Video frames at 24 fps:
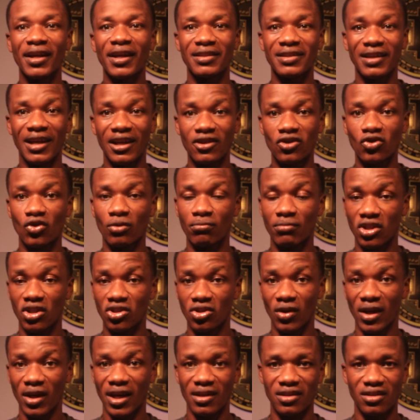it gets to
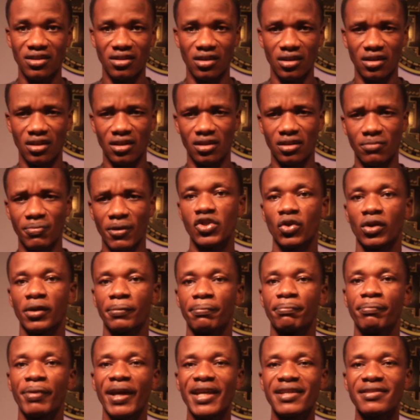major exchanges. So the
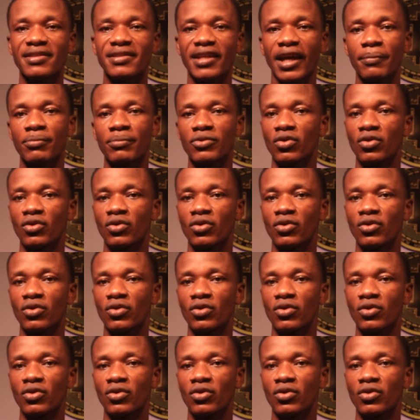best time